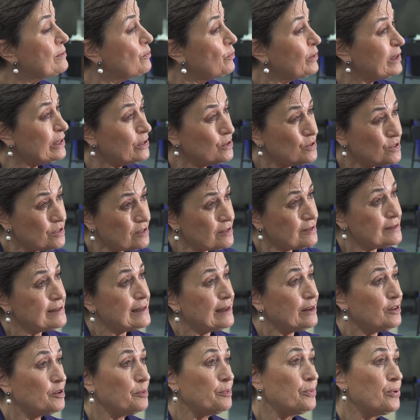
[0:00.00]
used to
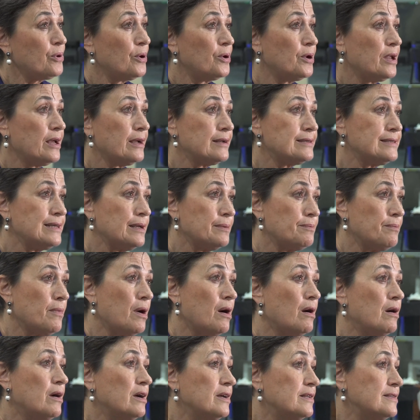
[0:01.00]
sell the product at
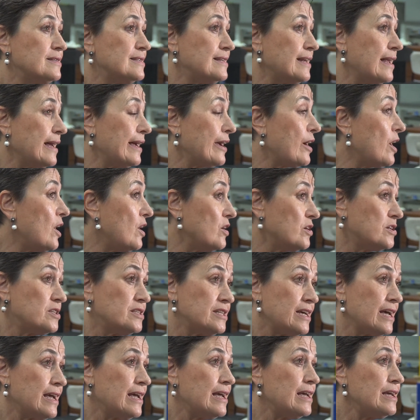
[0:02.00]
markets like
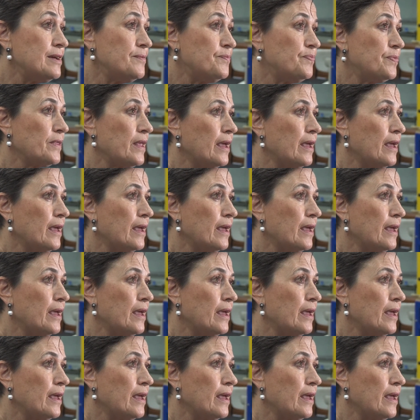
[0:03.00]
Arte